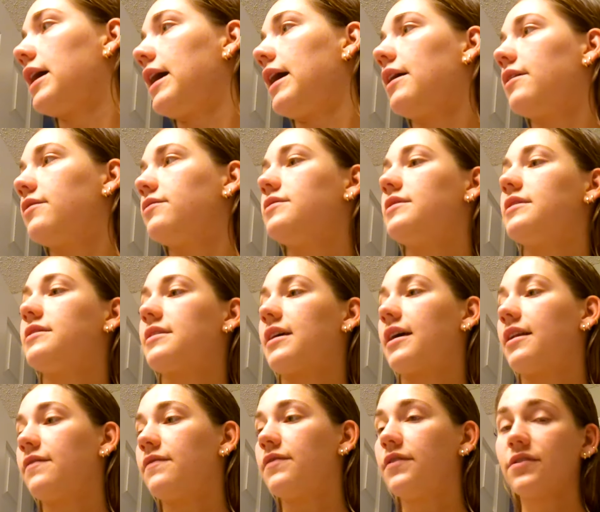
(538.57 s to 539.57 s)
I use this
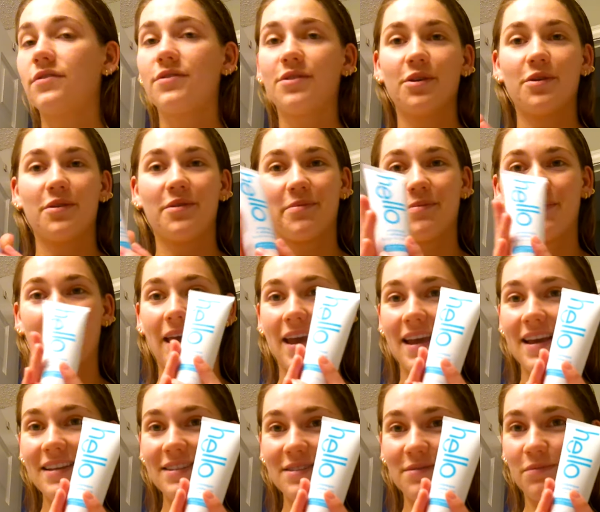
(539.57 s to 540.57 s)
kind of
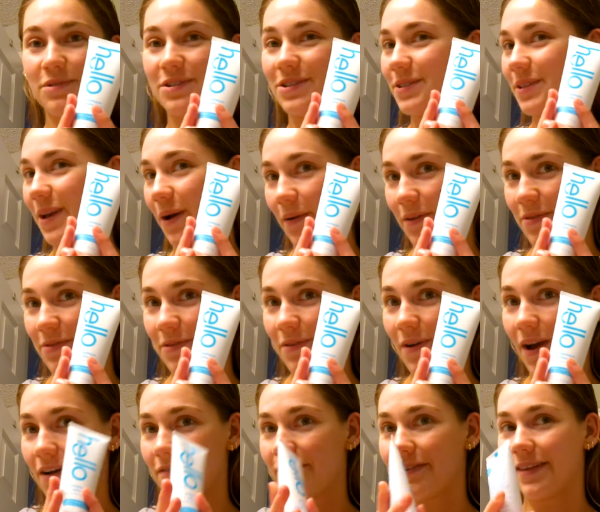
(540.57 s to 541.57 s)
toothpaste. We're just going through
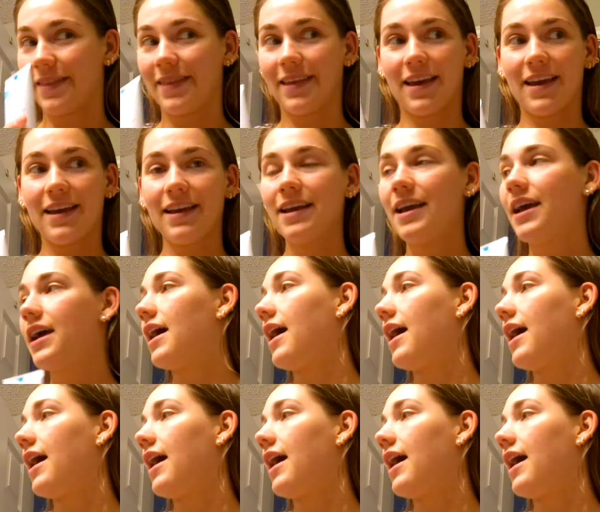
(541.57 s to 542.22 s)
everything.